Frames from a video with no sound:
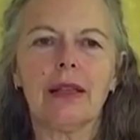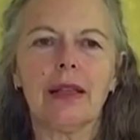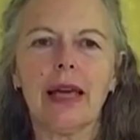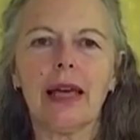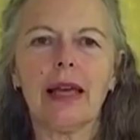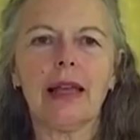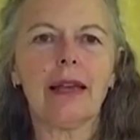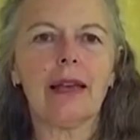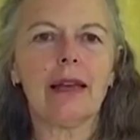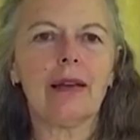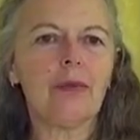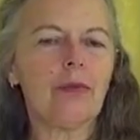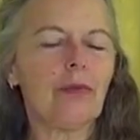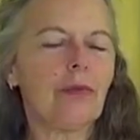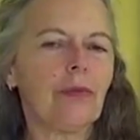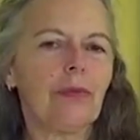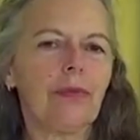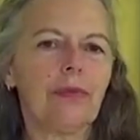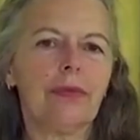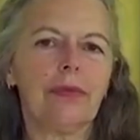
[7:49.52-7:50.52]

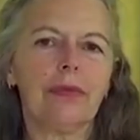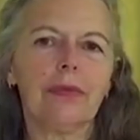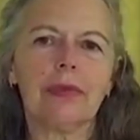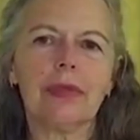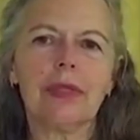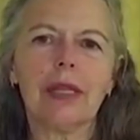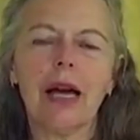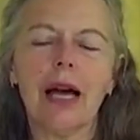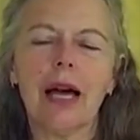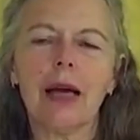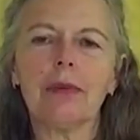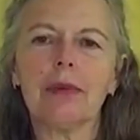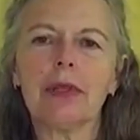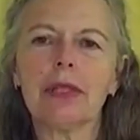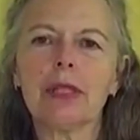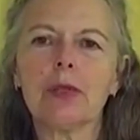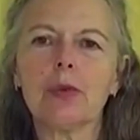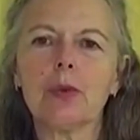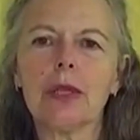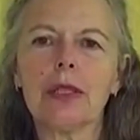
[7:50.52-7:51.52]
Then
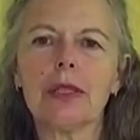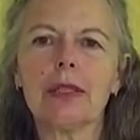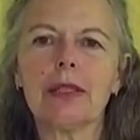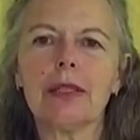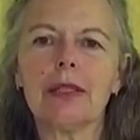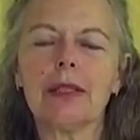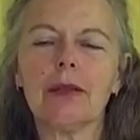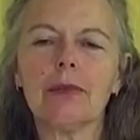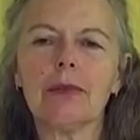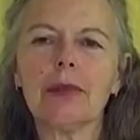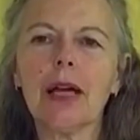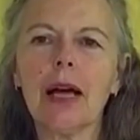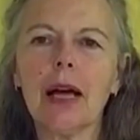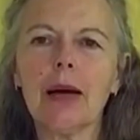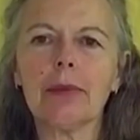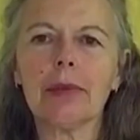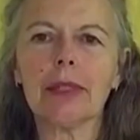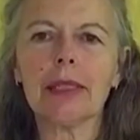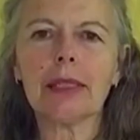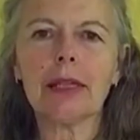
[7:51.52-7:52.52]
timeless wisdom,
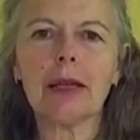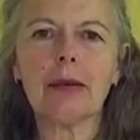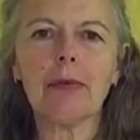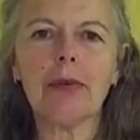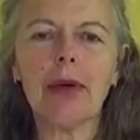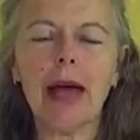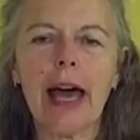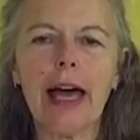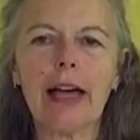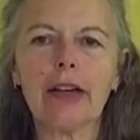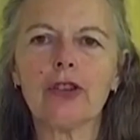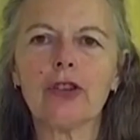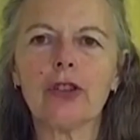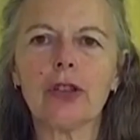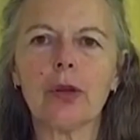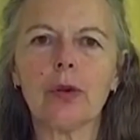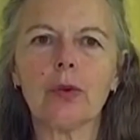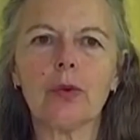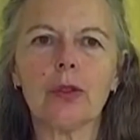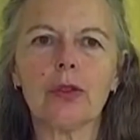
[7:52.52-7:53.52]
timeless
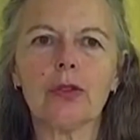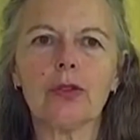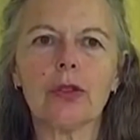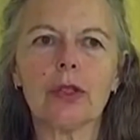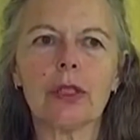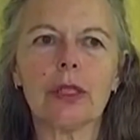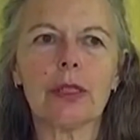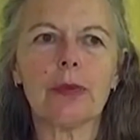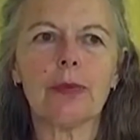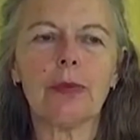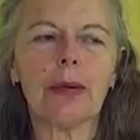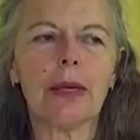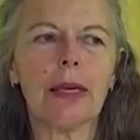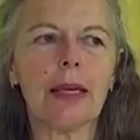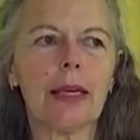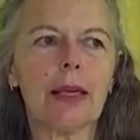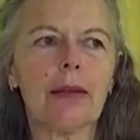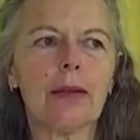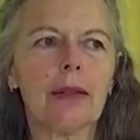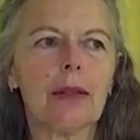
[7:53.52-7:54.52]
compassion will just
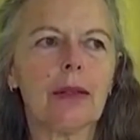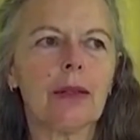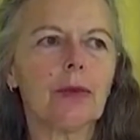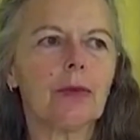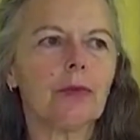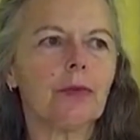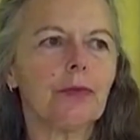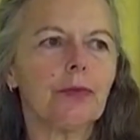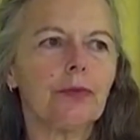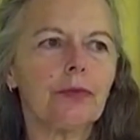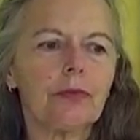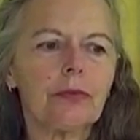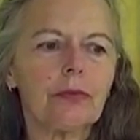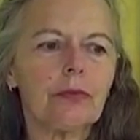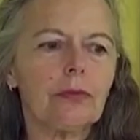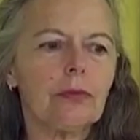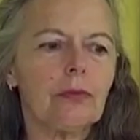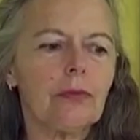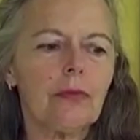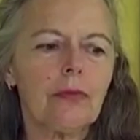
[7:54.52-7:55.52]
be
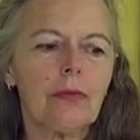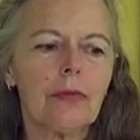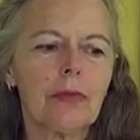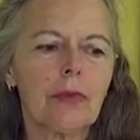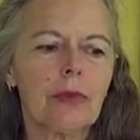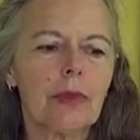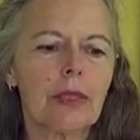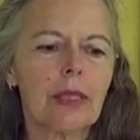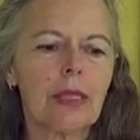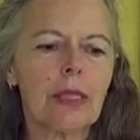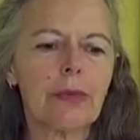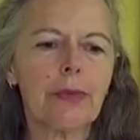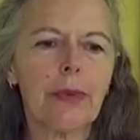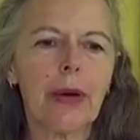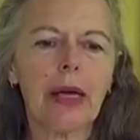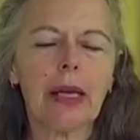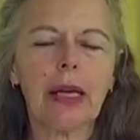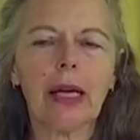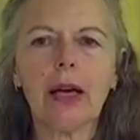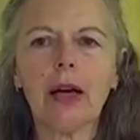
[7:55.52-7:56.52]

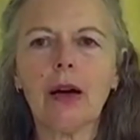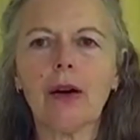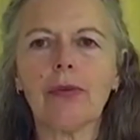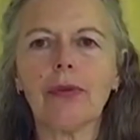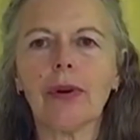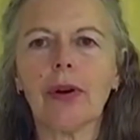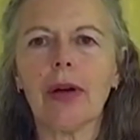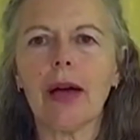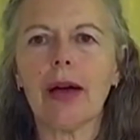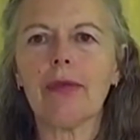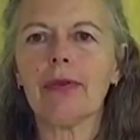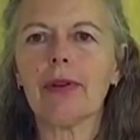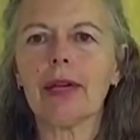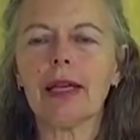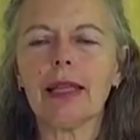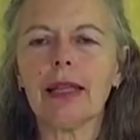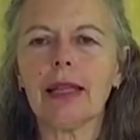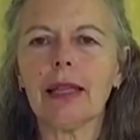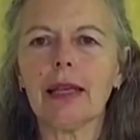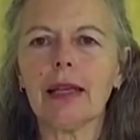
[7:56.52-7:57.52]
spreading over
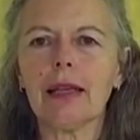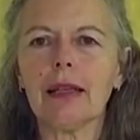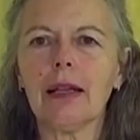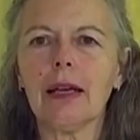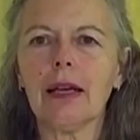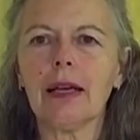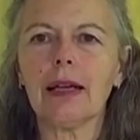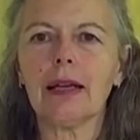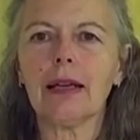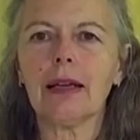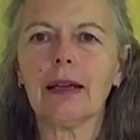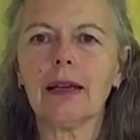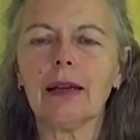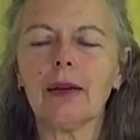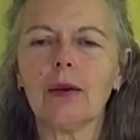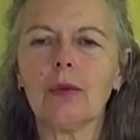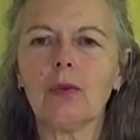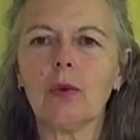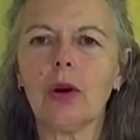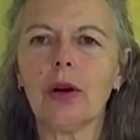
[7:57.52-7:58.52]
everything like
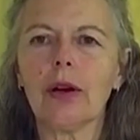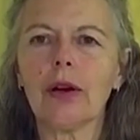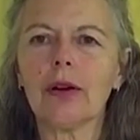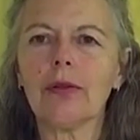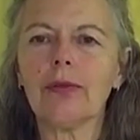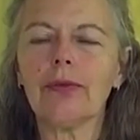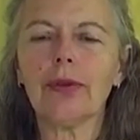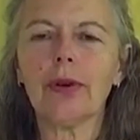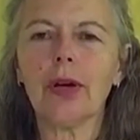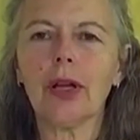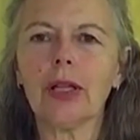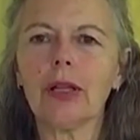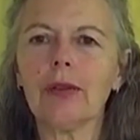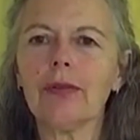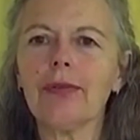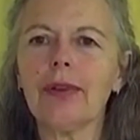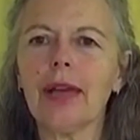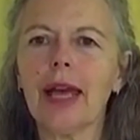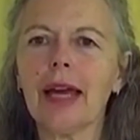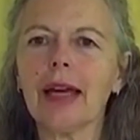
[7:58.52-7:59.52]
a waterfall
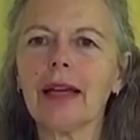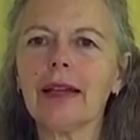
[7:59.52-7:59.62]
of